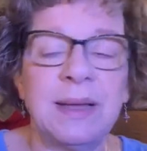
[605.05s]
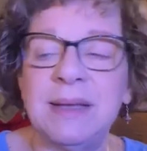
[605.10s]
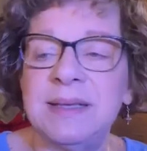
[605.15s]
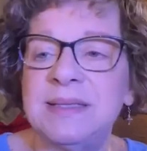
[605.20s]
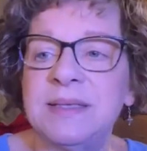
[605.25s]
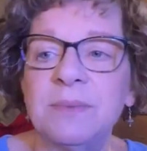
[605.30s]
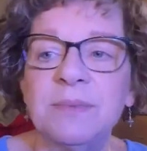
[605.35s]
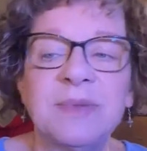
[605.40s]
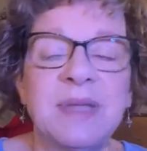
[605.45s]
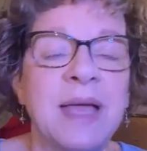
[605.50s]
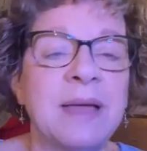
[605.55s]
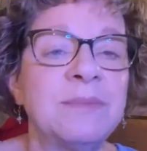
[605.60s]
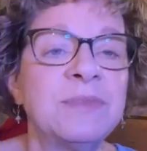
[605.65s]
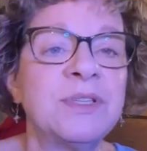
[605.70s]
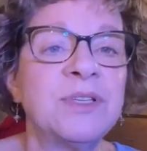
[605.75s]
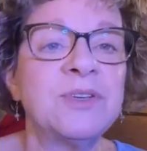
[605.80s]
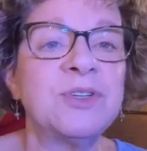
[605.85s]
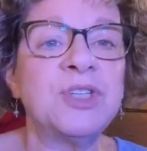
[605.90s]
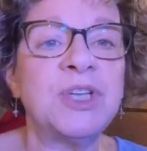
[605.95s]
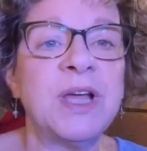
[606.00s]

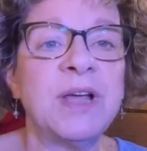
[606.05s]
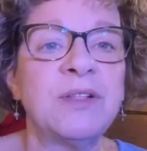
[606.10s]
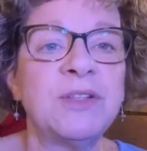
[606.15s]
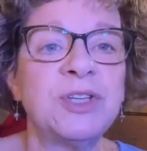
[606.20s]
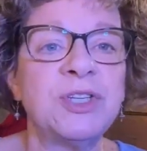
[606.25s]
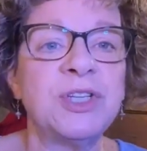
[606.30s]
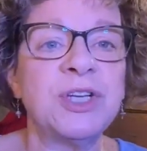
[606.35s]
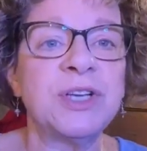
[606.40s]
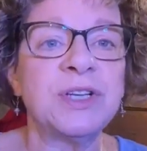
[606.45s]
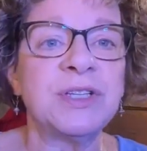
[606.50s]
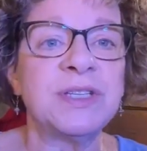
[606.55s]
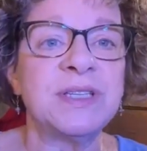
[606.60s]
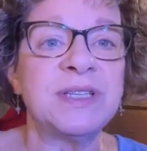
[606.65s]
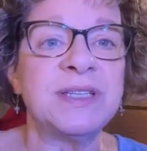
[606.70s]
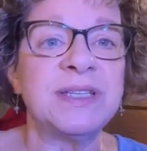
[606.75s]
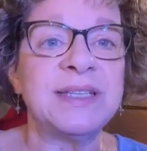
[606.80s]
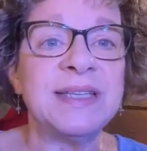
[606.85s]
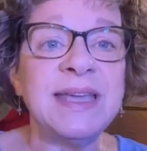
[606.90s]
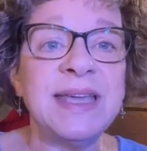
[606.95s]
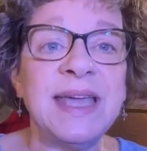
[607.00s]
Sometimes they're challenging us
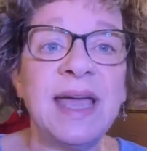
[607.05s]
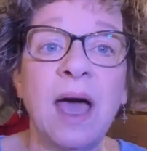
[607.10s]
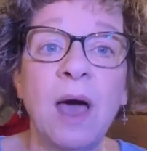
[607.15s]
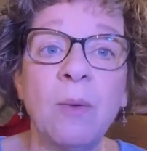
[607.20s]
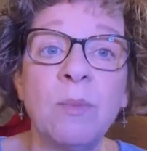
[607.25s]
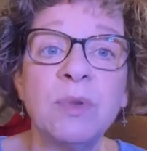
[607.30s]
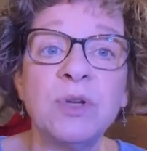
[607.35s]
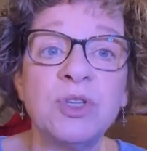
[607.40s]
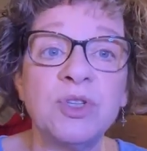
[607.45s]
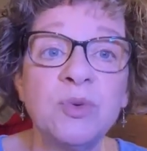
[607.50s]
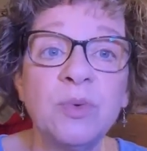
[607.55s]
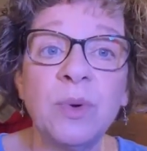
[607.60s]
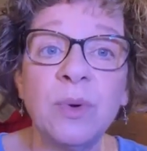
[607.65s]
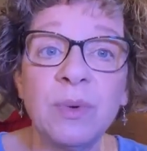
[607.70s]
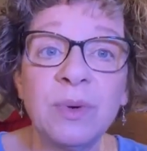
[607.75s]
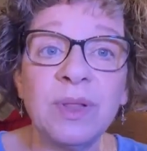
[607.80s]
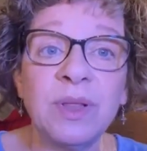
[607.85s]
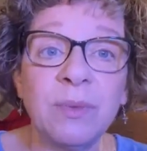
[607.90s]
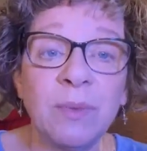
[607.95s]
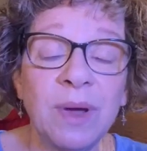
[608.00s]
to see how much do we
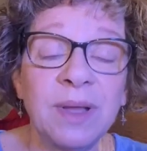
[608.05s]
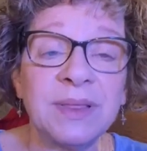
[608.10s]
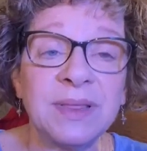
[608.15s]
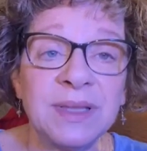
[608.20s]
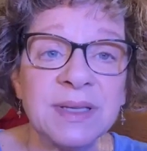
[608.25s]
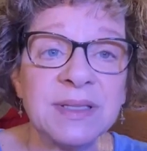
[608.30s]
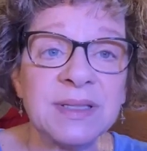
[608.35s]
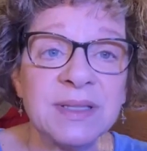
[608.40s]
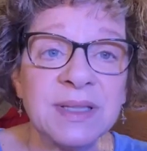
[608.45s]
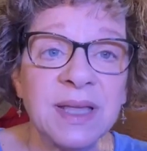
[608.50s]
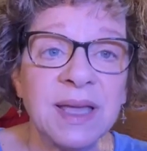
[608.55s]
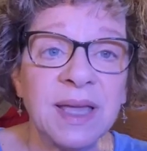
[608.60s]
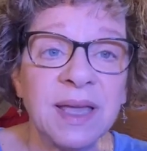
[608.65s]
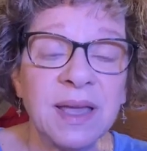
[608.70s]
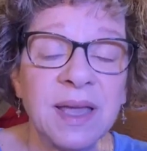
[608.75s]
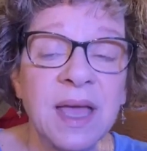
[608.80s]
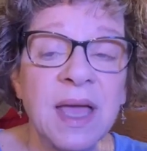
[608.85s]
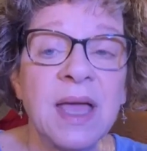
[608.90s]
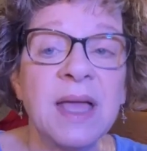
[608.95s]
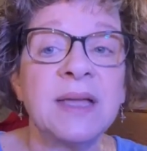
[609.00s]
really want this thing.